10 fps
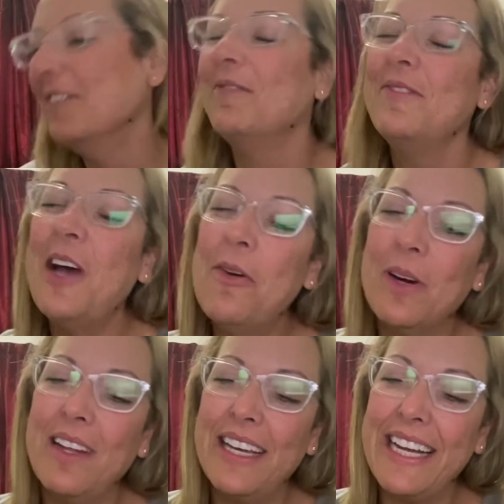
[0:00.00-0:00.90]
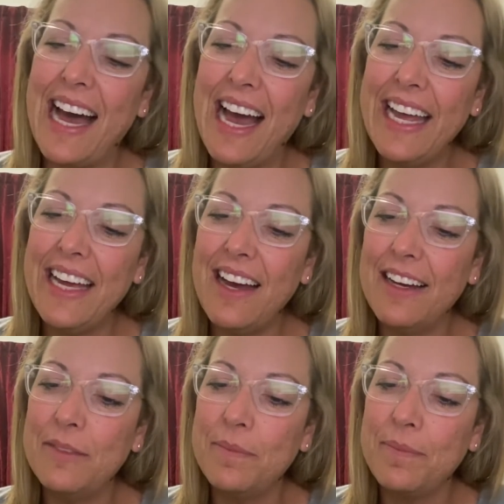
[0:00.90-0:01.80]
No, really.
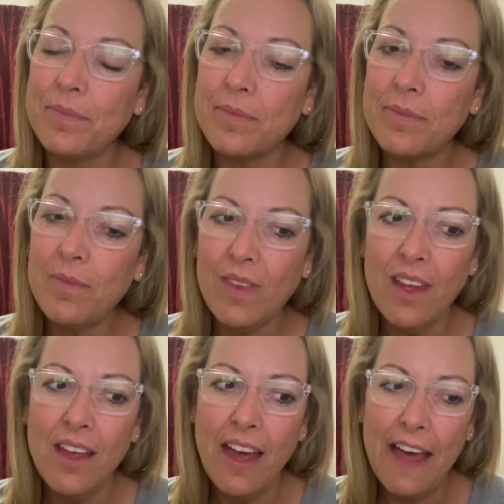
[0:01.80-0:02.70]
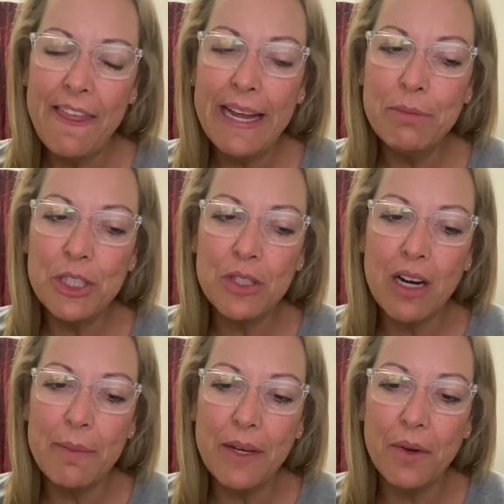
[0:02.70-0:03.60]
I think I'm just trying
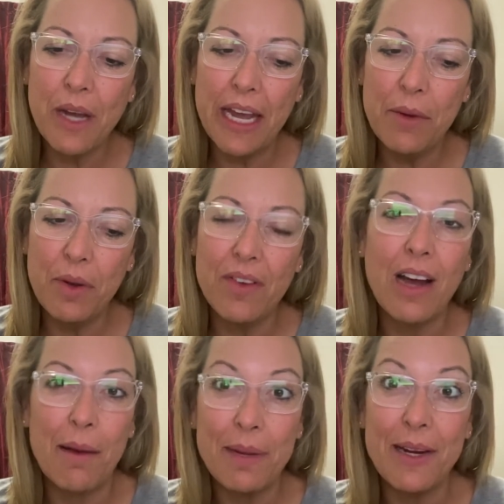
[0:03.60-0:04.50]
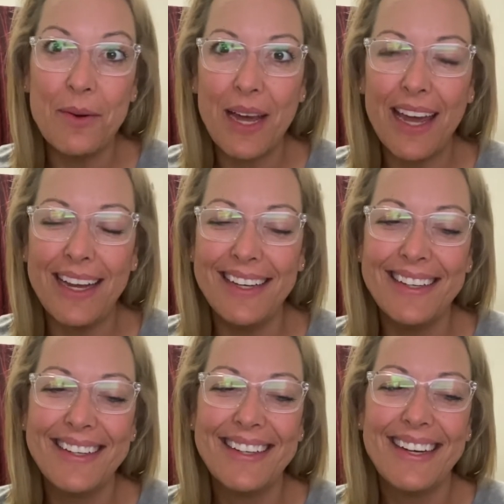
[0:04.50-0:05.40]
to be okay with not being okay.
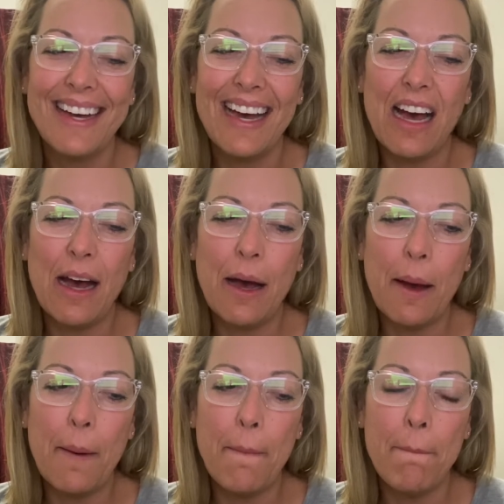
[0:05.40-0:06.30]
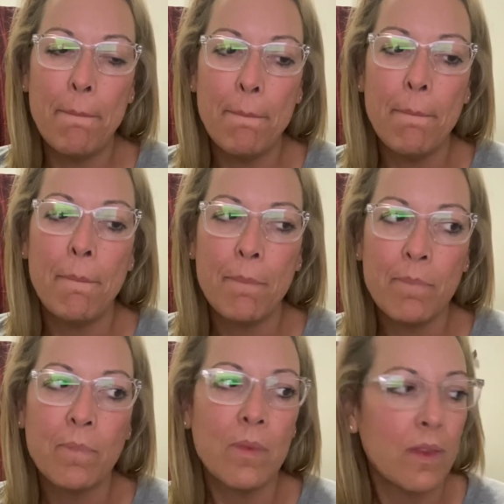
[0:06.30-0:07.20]

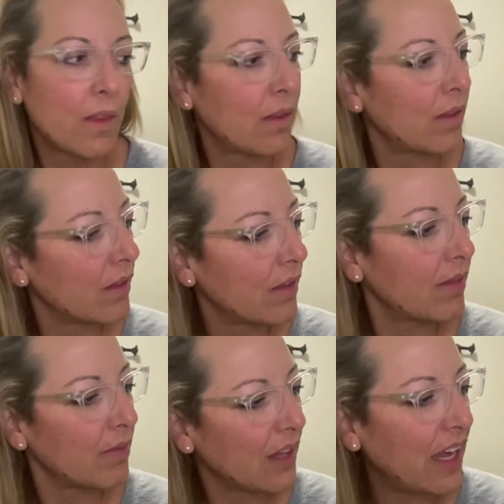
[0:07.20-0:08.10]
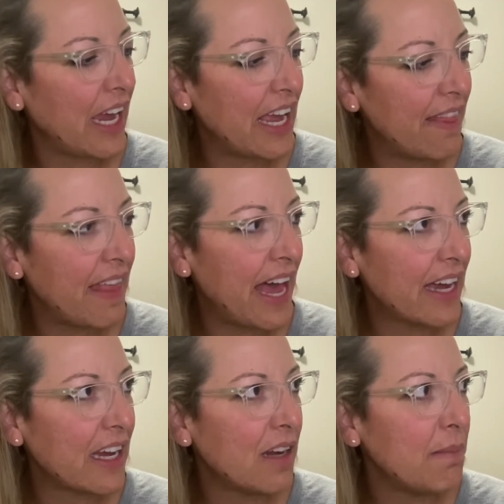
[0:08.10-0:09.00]
And
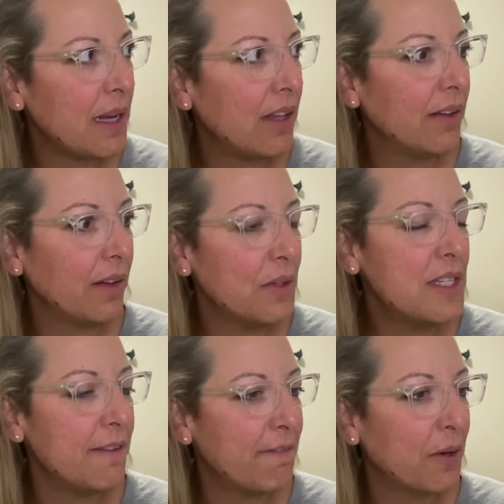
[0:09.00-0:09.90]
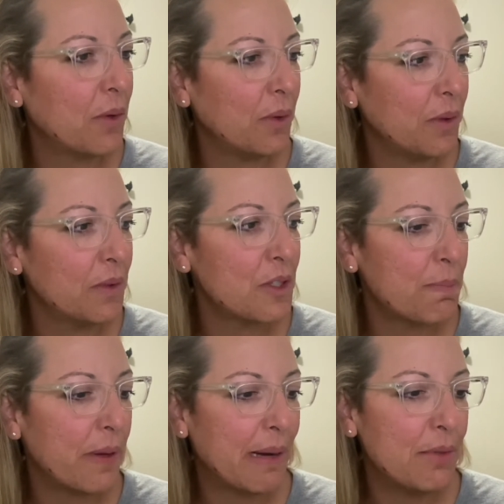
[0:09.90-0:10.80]
that can be a little difficult, but I'm